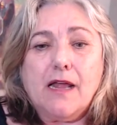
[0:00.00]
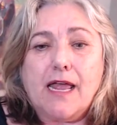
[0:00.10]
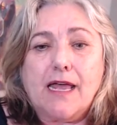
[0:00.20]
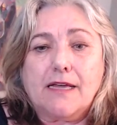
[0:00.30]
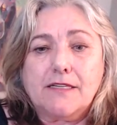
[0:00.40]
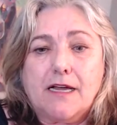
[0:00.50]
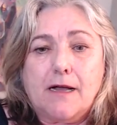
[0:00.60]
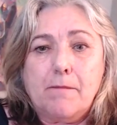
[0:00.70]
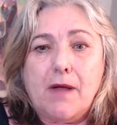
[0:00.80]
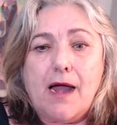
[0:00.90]
And
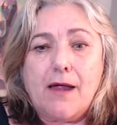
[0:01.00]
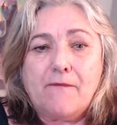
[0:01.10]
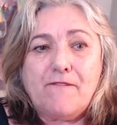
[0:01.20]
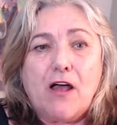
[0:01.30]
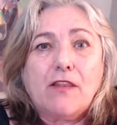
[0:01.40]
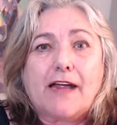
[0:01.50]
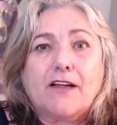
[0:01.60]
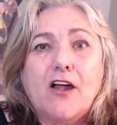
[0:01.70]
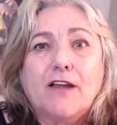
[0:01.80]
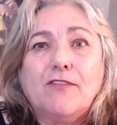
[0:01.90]
I felt
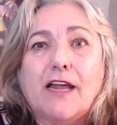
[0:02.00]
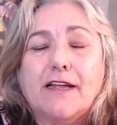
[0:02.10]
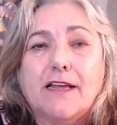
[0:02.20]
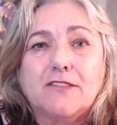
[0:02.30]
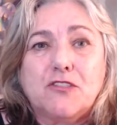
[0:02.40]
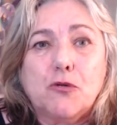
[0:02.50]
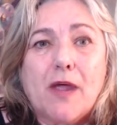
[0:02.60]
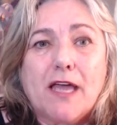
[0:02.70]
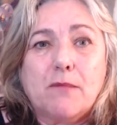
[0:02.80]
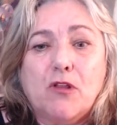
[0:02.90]
like kind of like a zoo
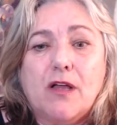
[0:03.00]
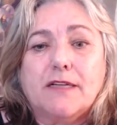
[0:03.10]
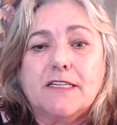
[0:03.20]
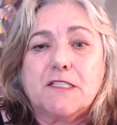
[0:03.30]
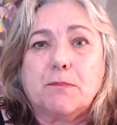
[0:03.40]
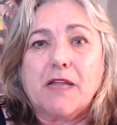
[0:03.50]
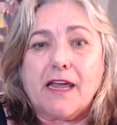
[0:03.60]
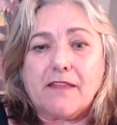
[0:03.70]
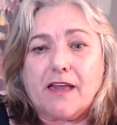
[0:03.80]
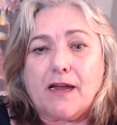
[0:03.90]
animal on
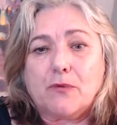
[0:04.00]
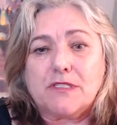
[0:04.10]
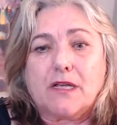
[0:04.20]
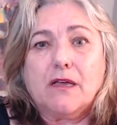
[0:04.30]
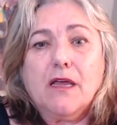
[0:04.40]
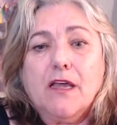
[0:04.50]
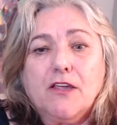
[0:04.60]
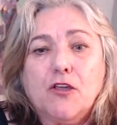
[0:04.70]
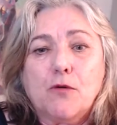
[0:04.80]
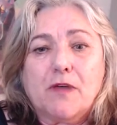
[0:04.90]
display, that I was a
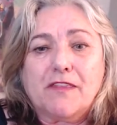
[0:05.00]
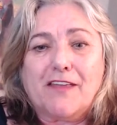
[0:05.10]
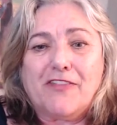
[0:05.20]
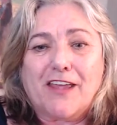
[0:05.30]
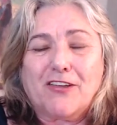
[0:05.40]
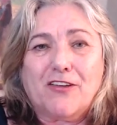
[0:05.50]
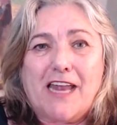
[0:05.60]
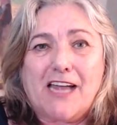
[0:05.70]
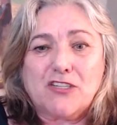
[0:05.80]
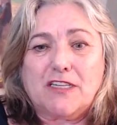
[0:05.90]
human that they
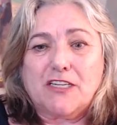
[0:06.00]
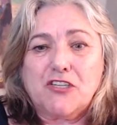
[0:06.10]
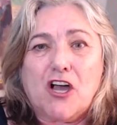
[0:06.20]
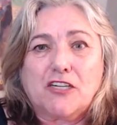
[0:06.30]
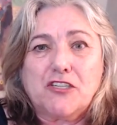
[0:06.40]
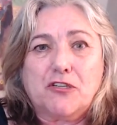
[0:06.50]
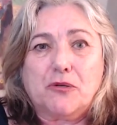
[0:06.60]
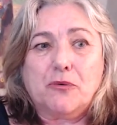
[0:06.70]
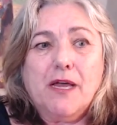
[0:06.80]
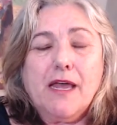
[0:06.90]
could actually talk
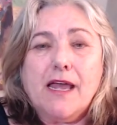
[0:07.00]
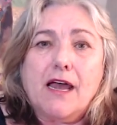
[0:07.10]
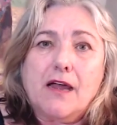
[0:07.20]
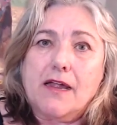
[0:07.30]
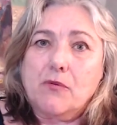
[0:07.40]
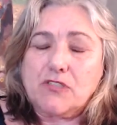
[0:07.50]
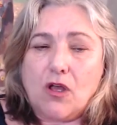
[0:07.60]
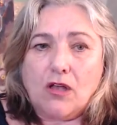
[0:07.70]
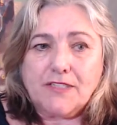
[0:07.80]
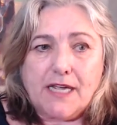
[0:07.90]
to. It was
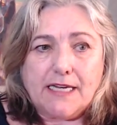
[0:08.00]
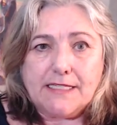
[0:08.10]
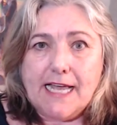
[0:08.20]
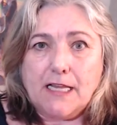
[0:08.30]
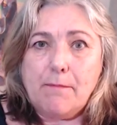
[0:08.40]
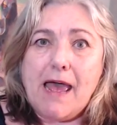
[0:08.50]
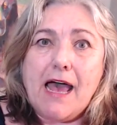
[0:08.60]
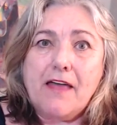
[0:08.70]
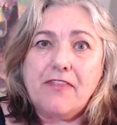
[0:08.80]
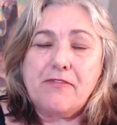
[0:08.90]
all done in
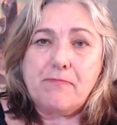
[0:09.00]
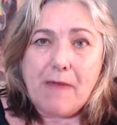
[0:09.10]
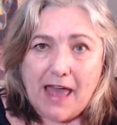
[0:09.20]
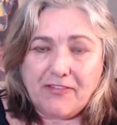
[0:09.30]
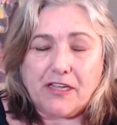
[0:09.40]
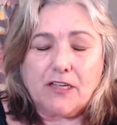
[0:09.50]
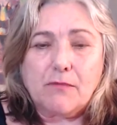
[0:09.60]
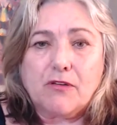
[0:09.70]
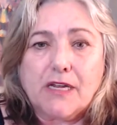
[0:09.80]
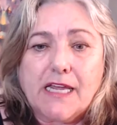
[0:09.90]
telepathic
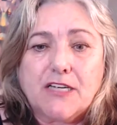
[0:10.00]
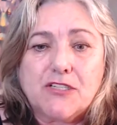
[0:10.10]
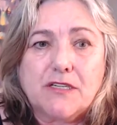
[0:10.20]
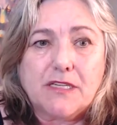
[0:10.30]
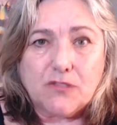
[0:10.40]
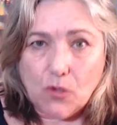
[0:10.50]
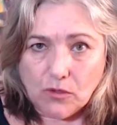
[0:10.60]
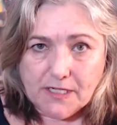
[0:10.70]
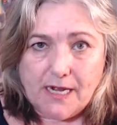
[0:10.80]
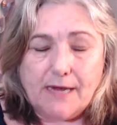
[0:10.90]
communication. This
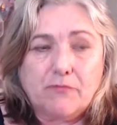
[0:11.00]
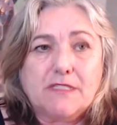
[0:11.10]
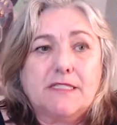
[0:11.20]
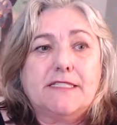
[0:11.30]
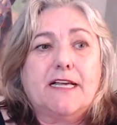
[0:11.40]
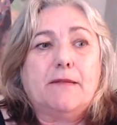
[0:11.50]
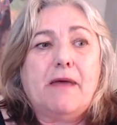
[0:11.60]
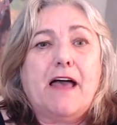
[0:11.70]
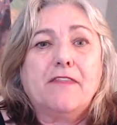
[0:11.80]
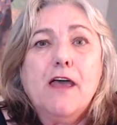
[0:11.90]
whole time was in
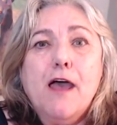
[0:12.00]
telepath.